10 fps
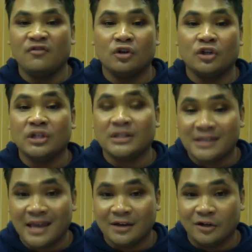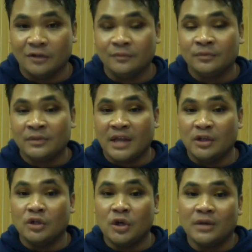you're a good skater and
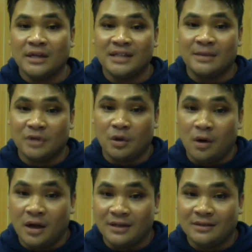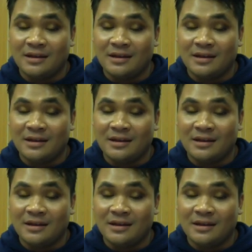you don't attempt a quad.